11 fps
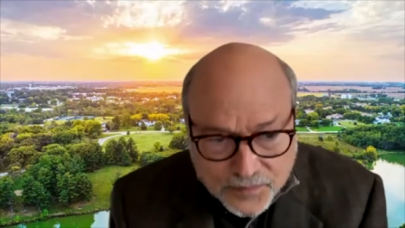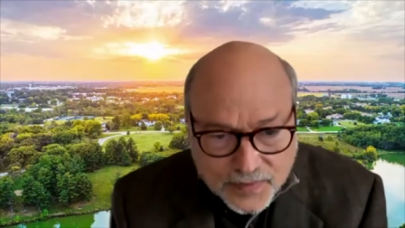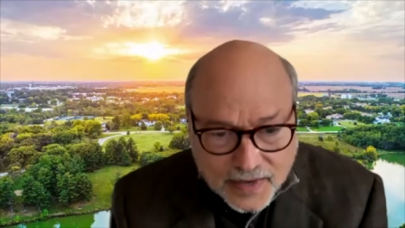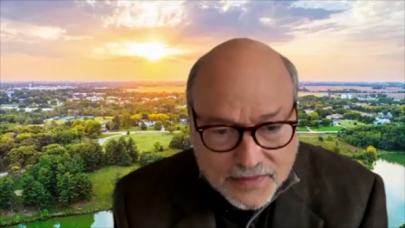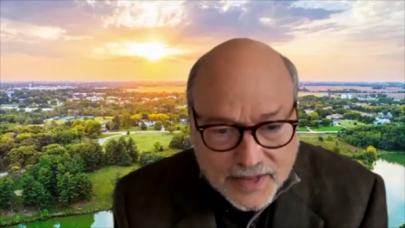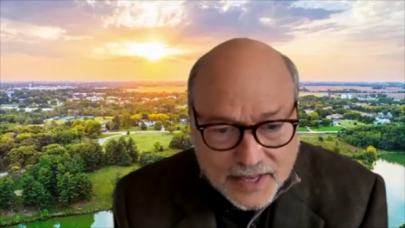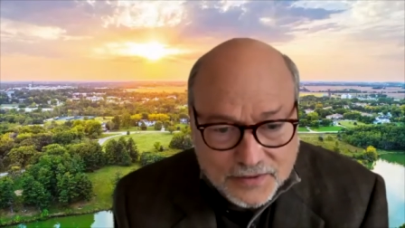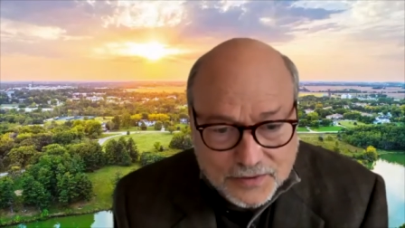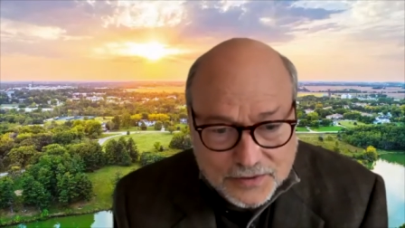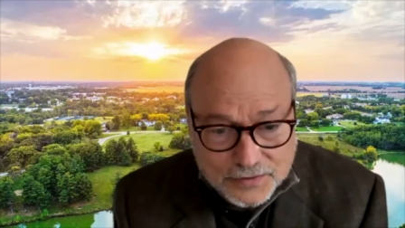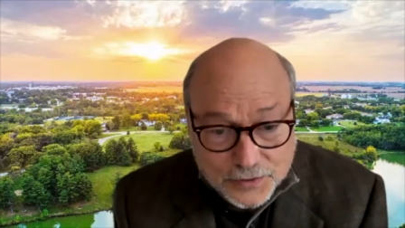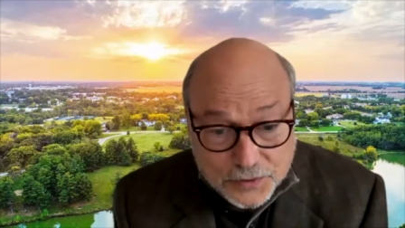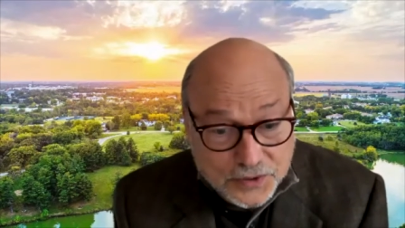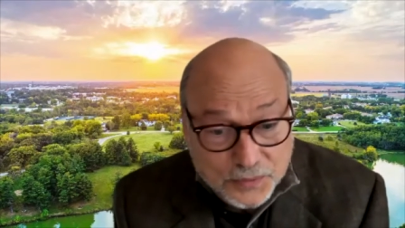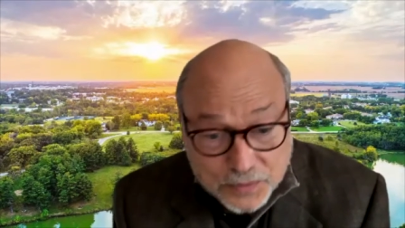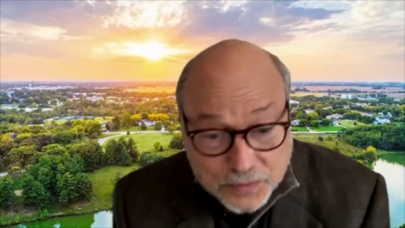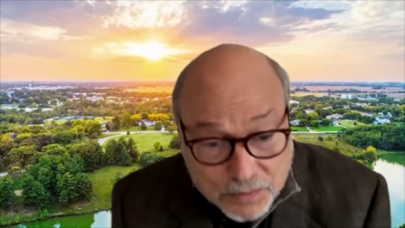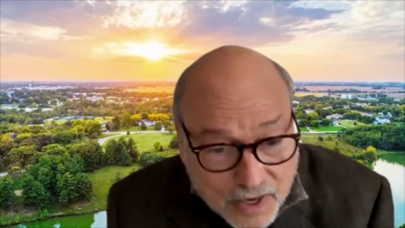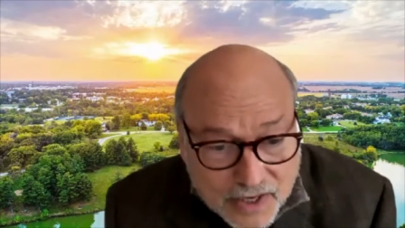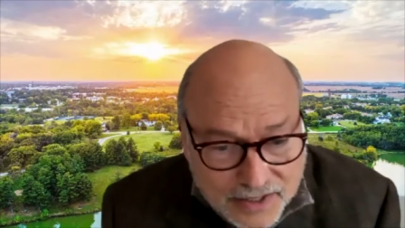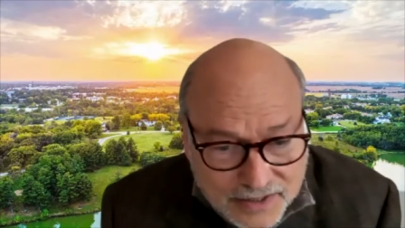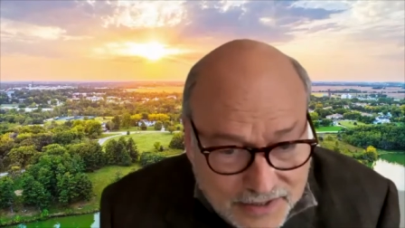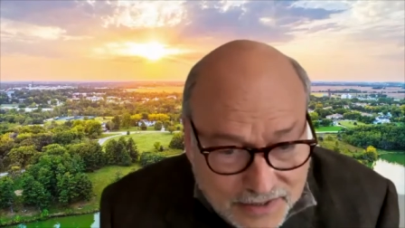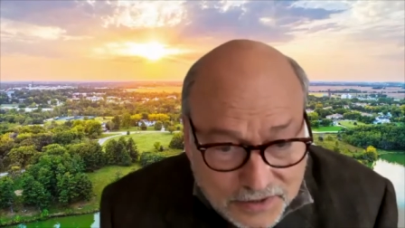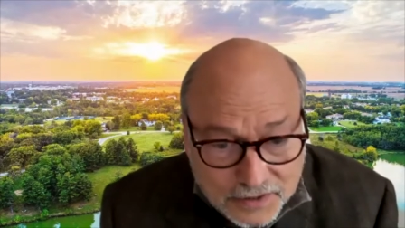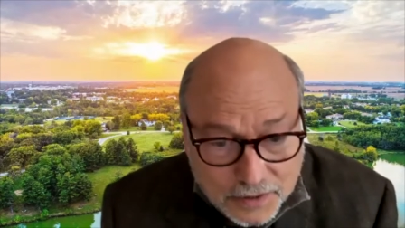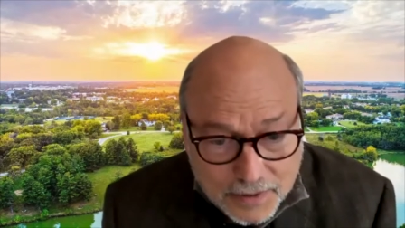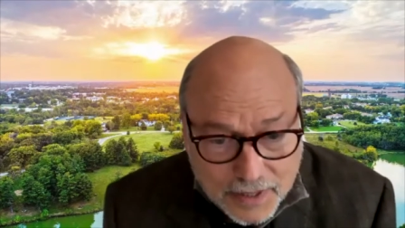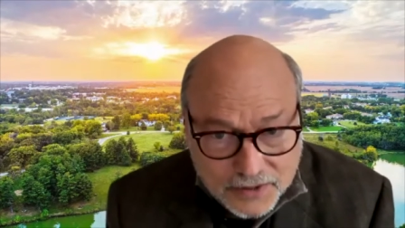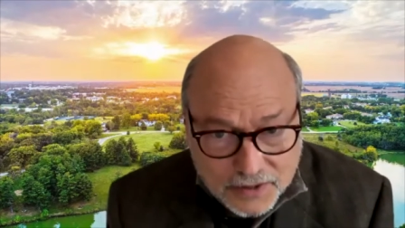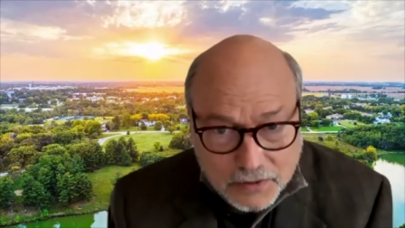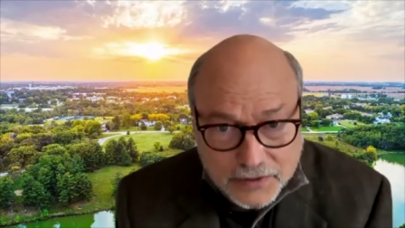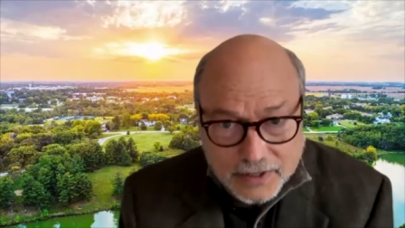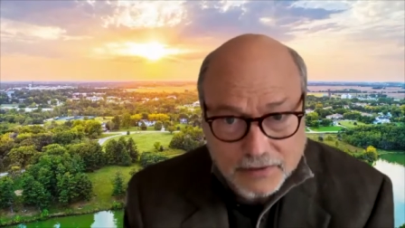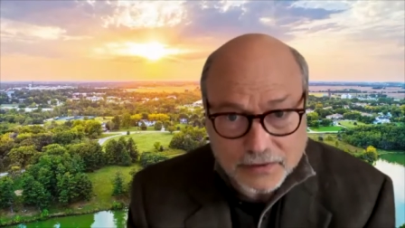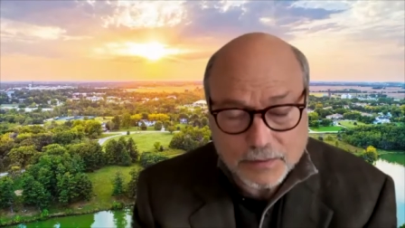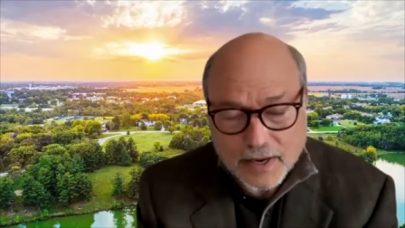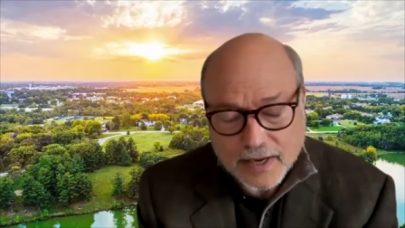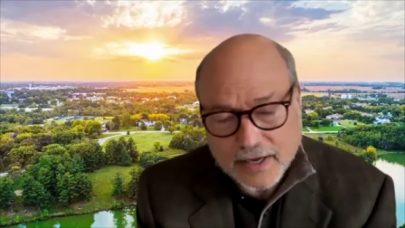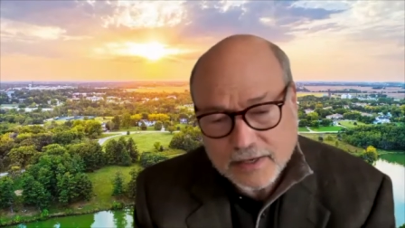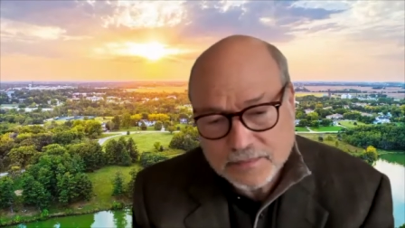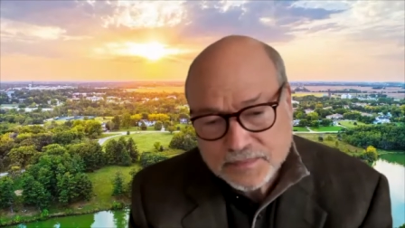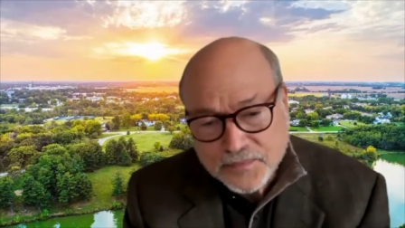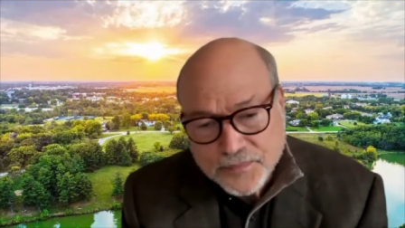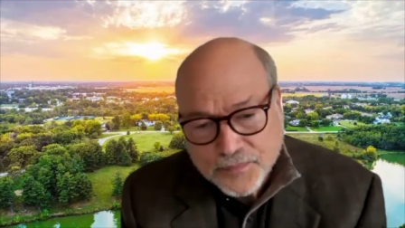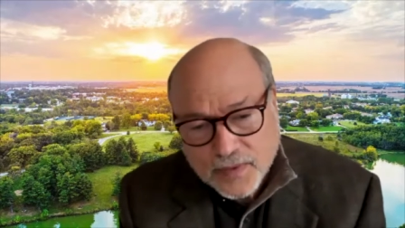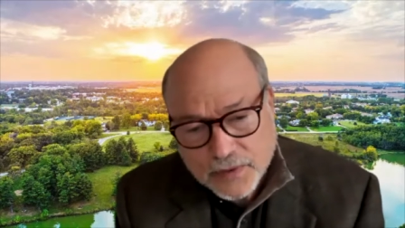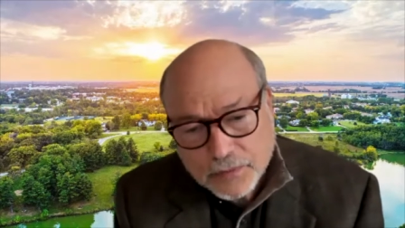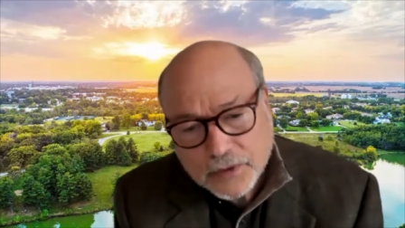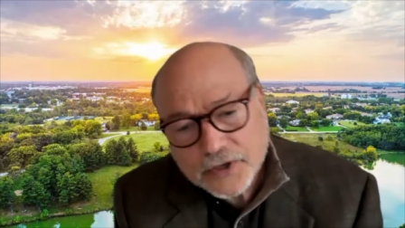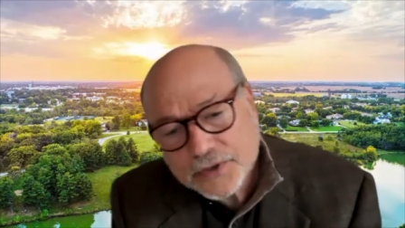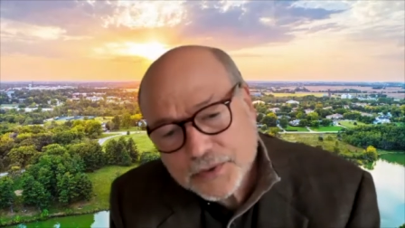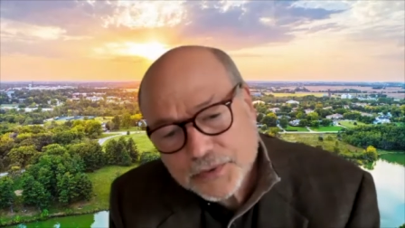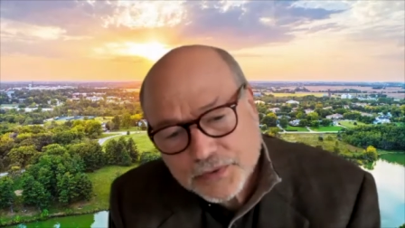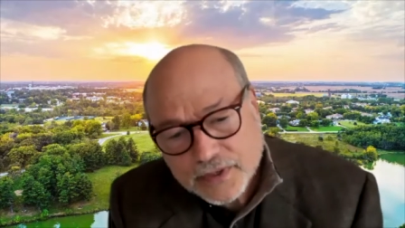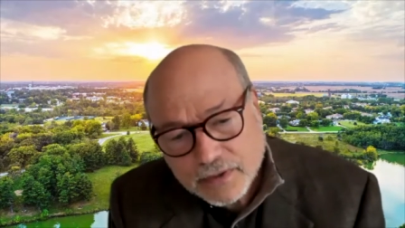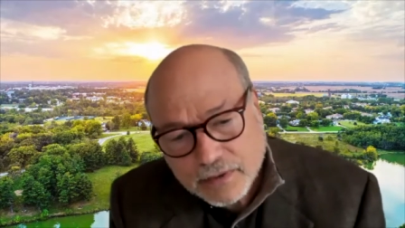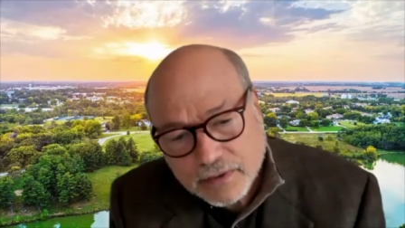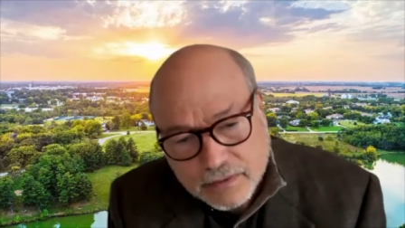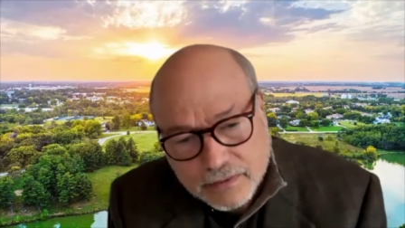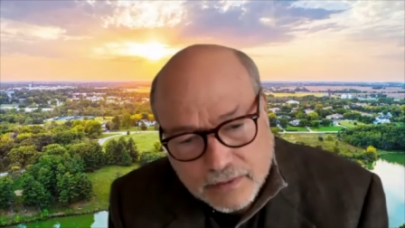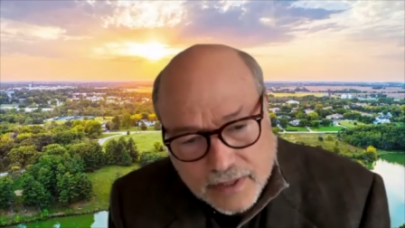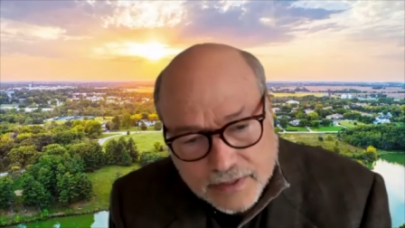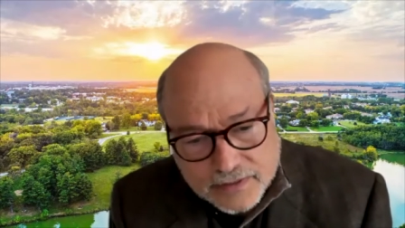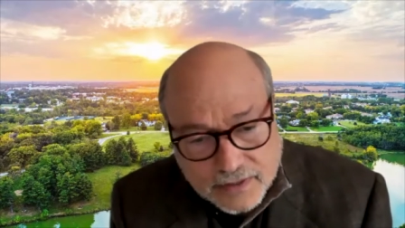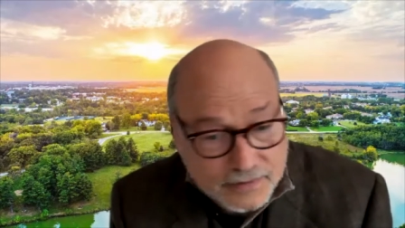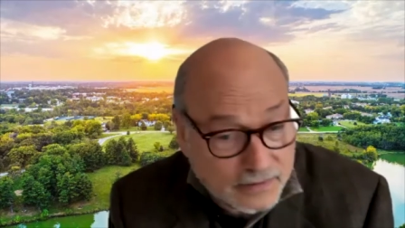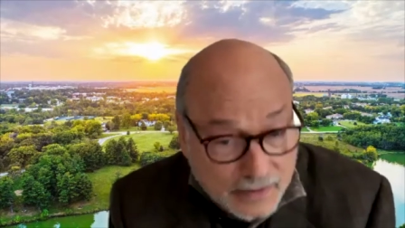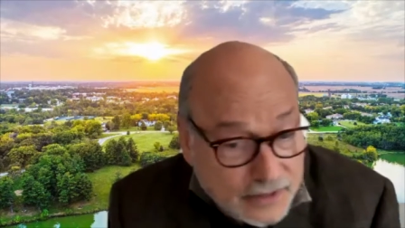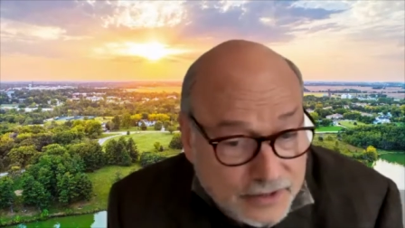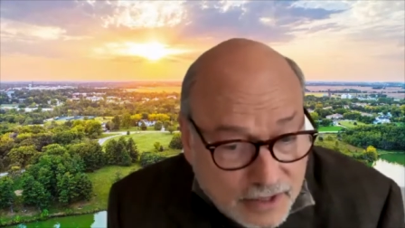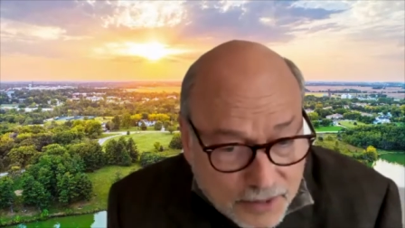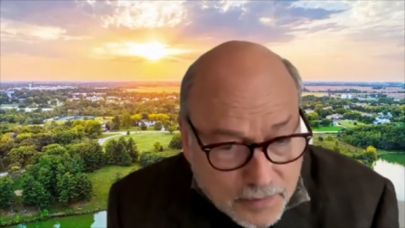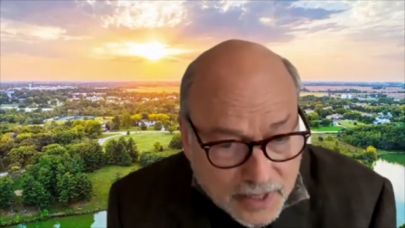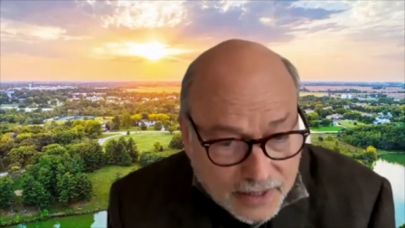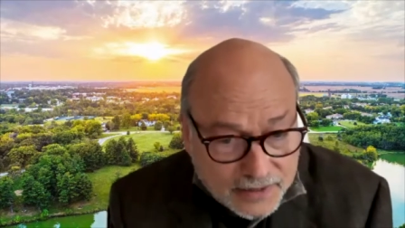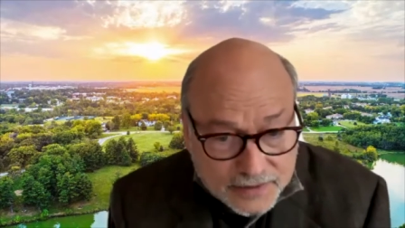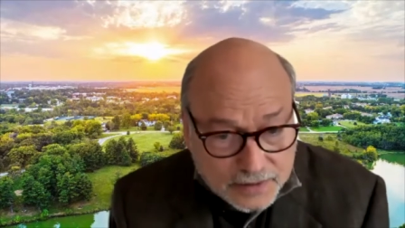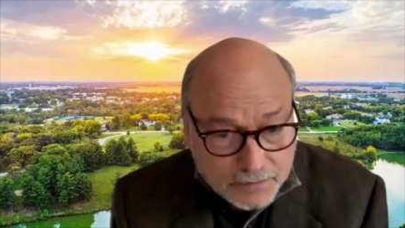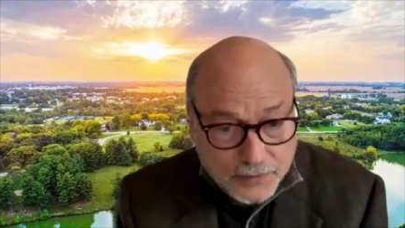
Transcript: and then using rockets to turn around and go the other way, they were going to use the Earth as a slingshot mechanism.